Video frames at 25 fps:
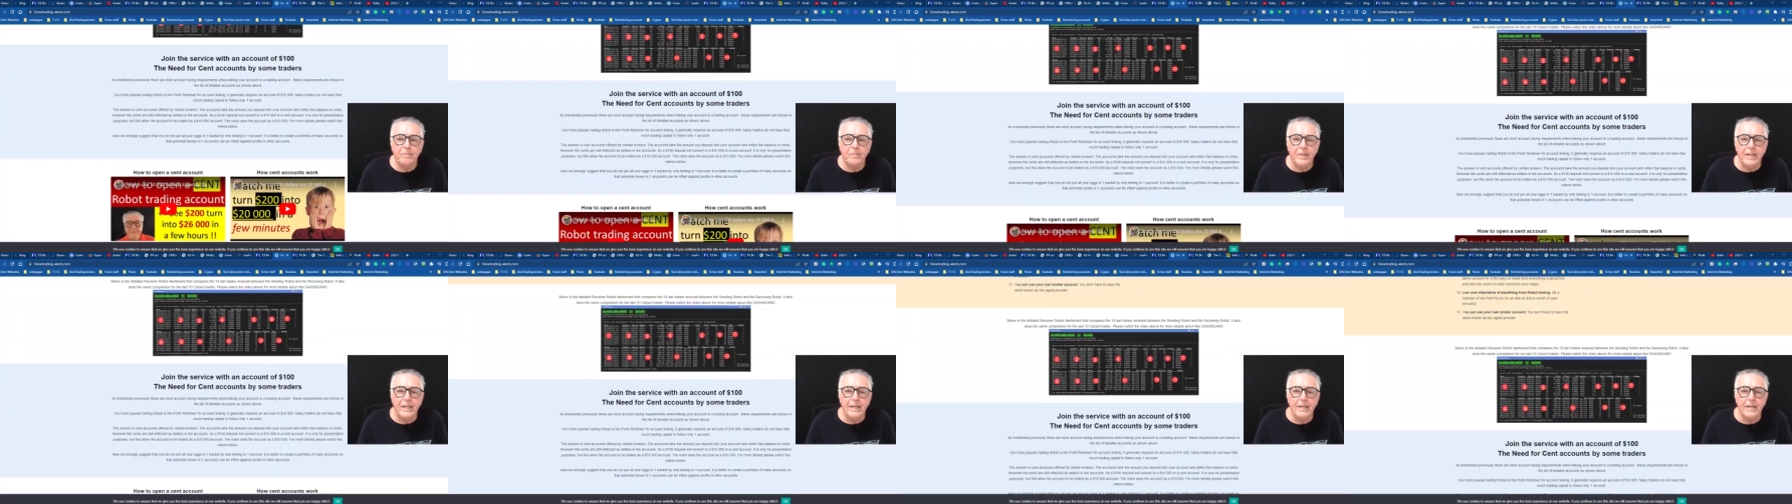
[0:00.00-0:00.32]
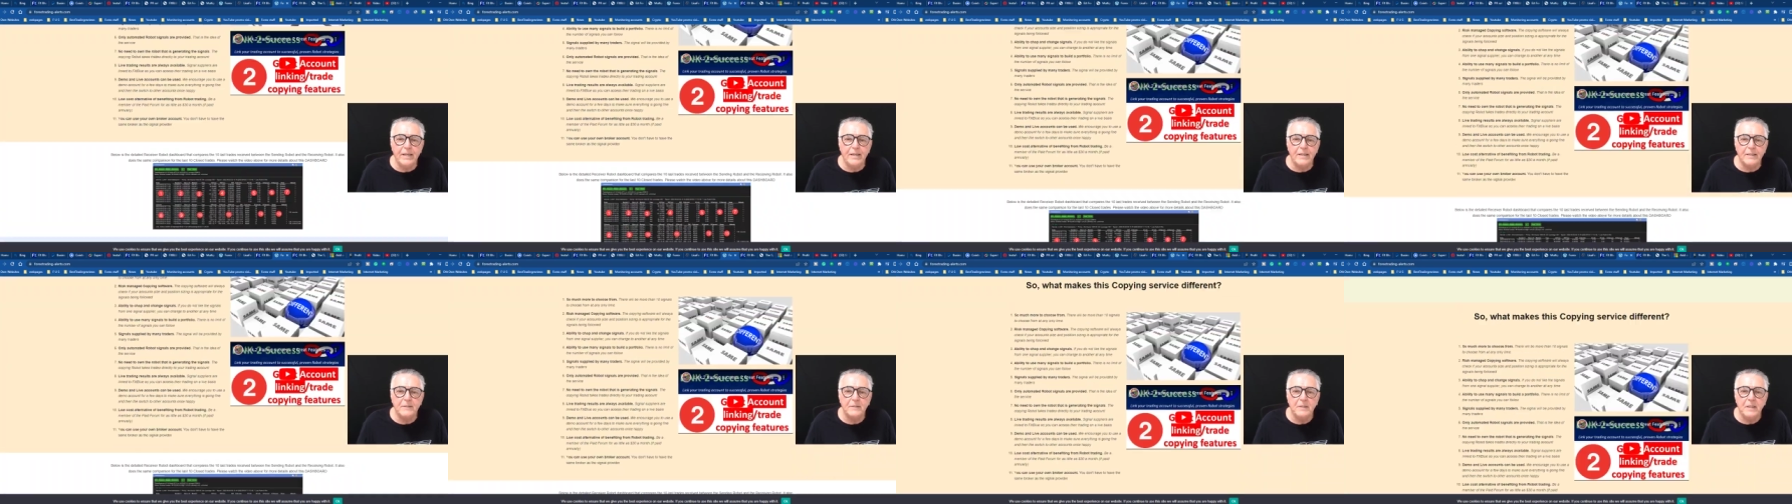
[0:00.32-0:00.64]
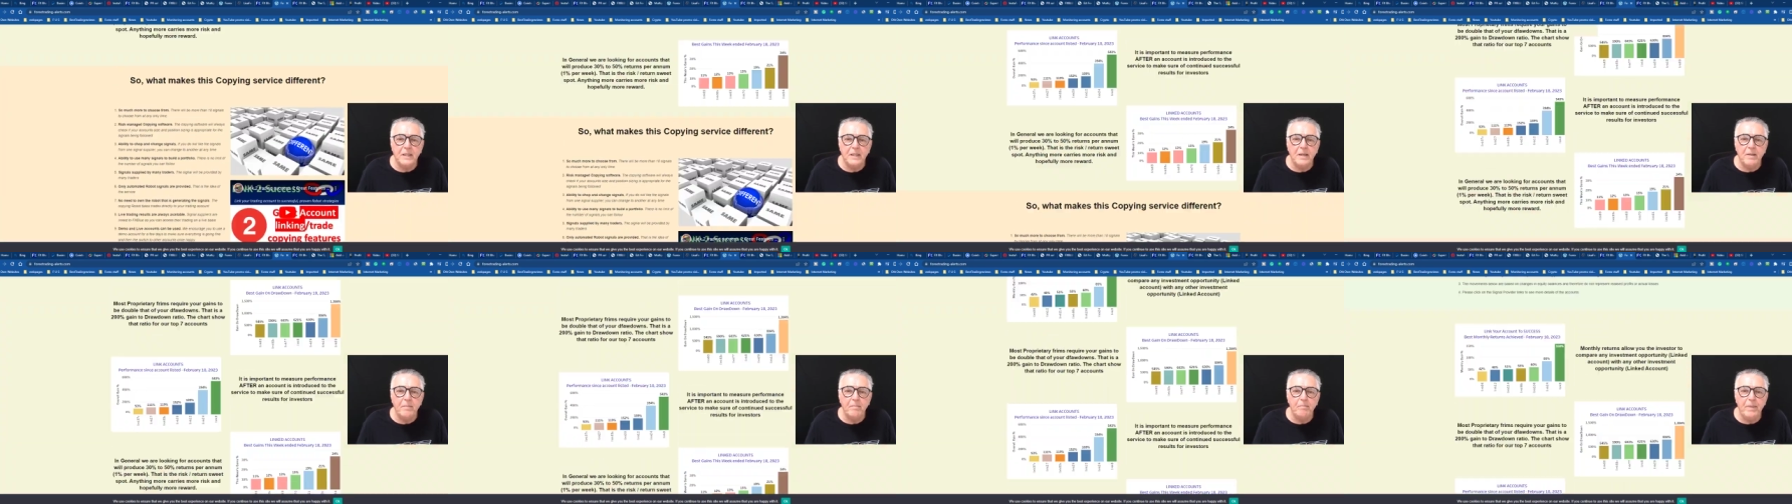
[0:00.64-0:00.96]
here
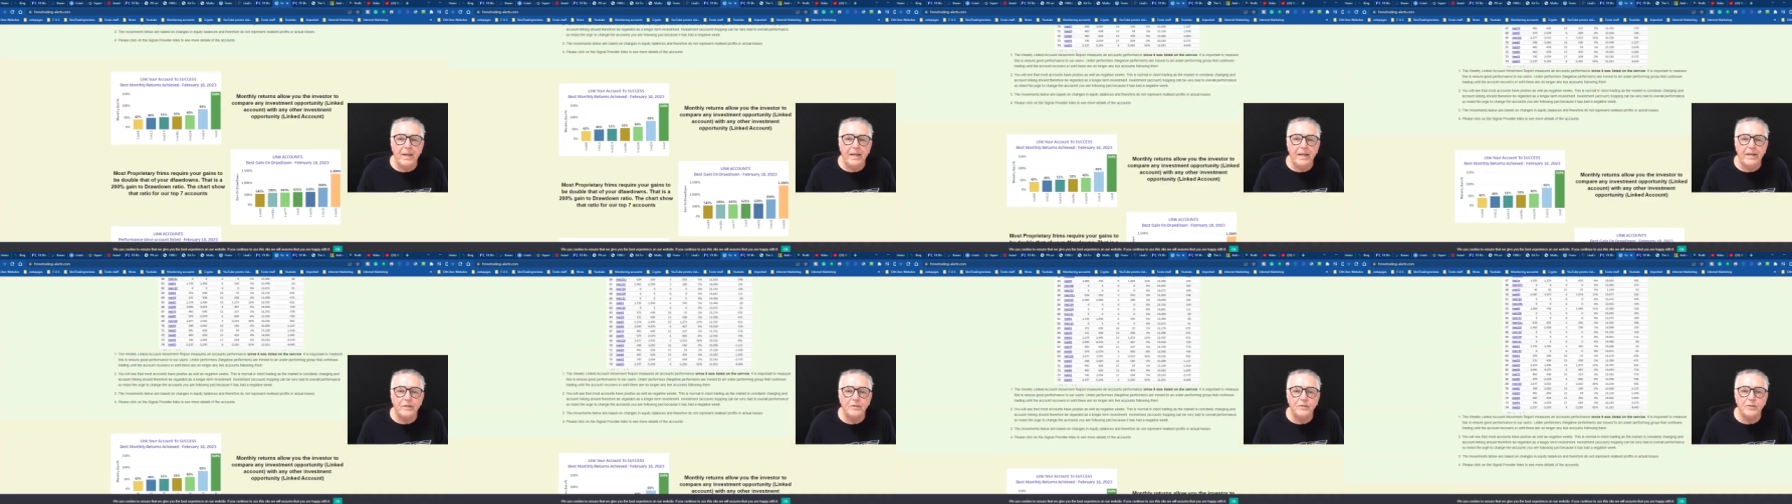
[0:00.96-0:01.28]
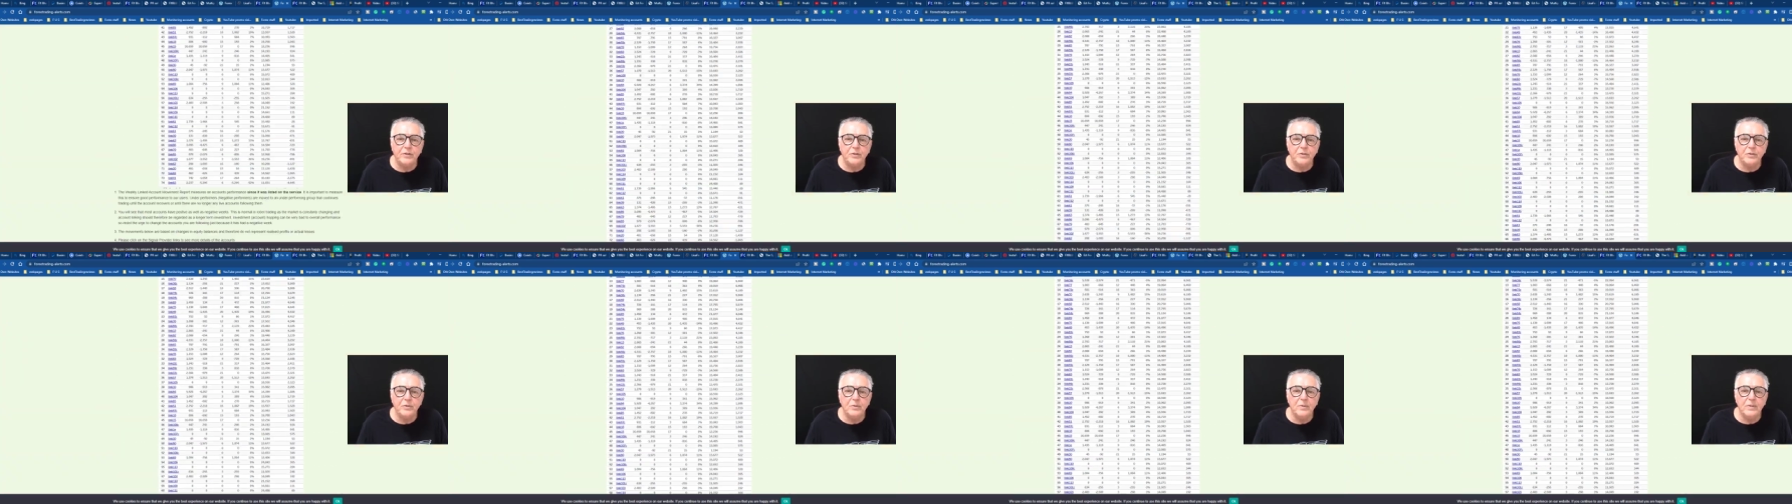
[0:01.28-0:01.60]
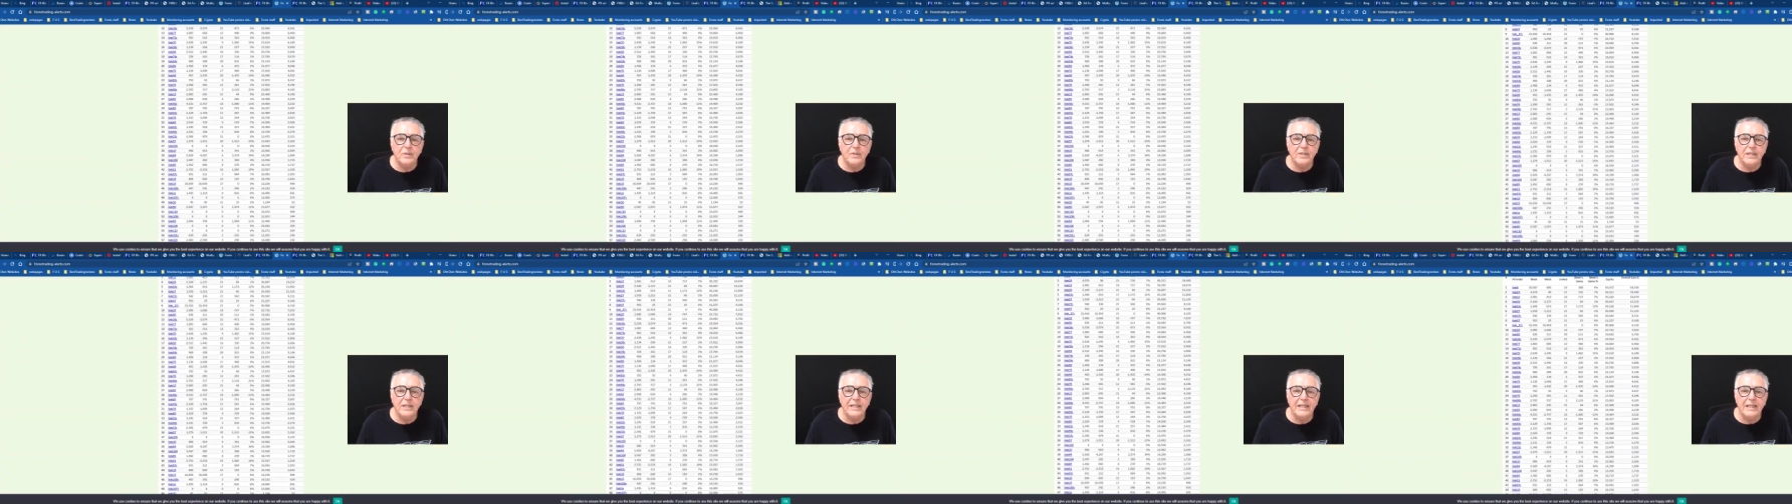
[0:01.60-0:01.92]
back to
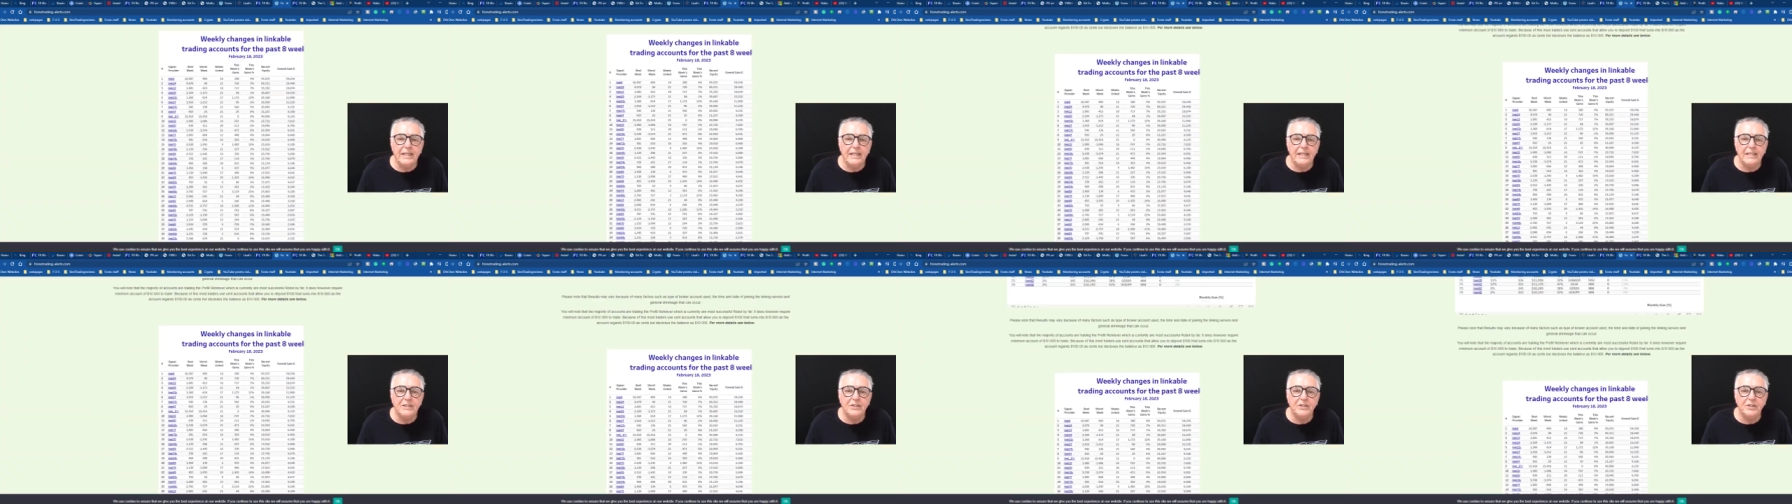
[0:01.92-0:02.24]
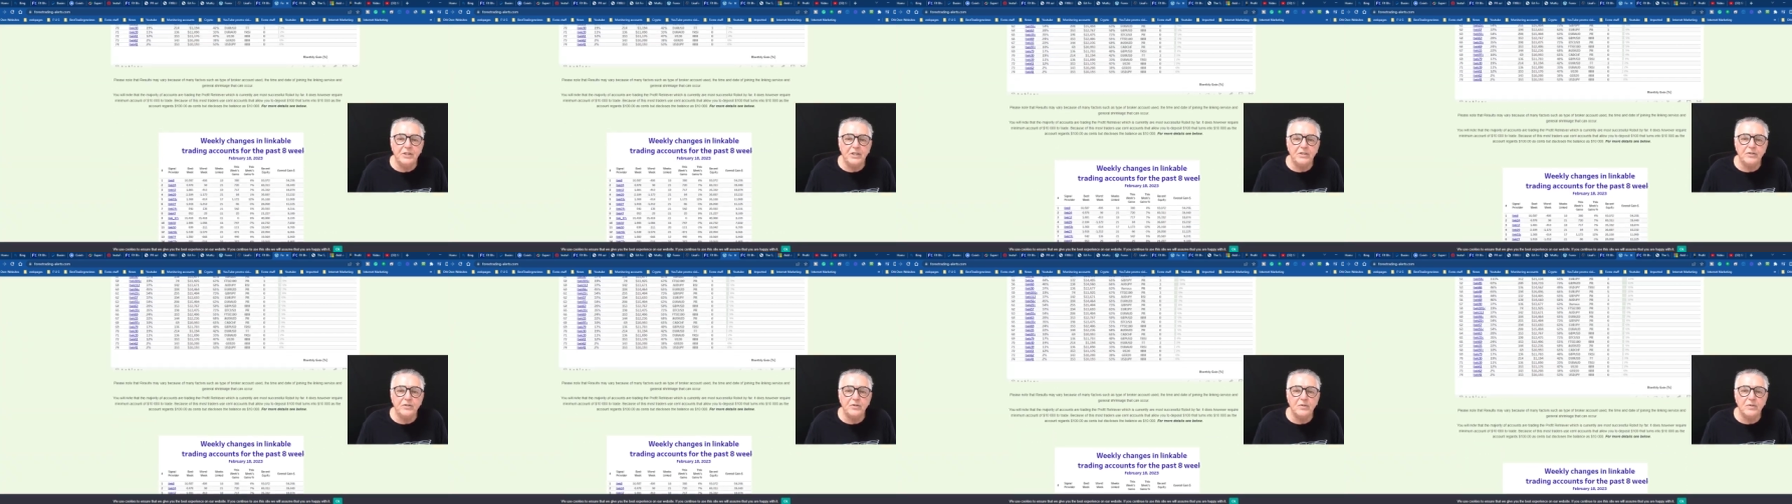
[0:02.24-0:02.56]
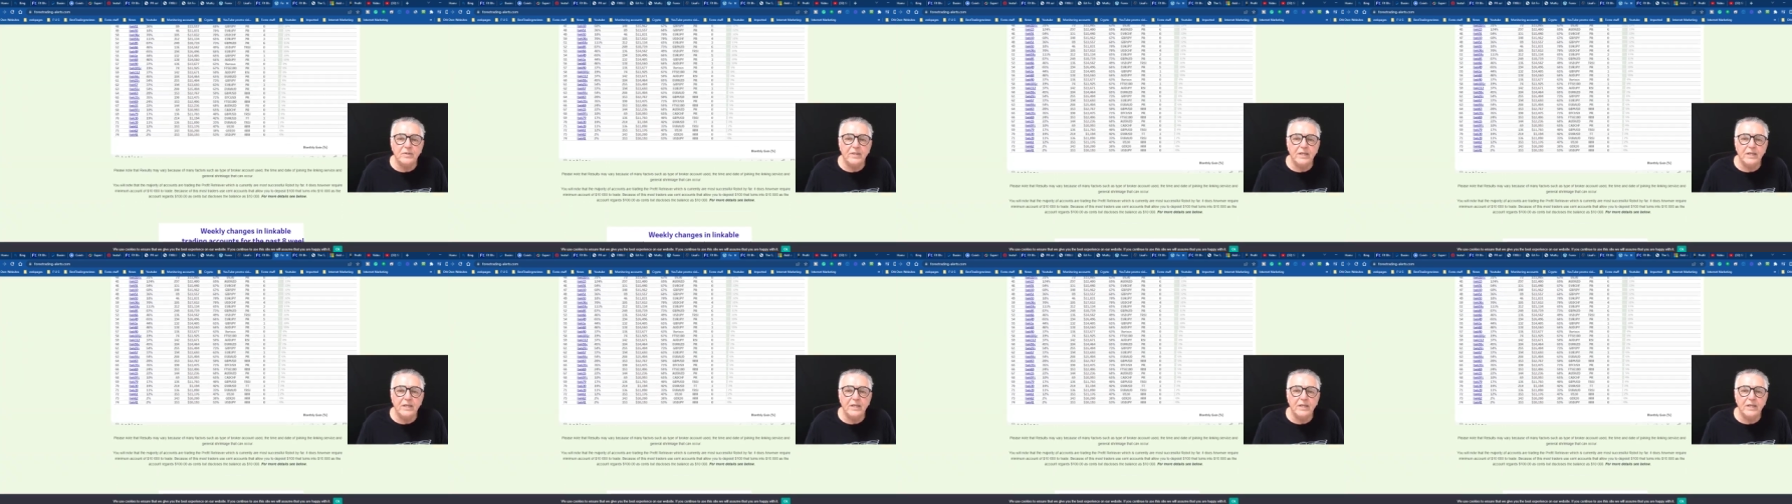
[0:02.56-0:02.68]
the schedule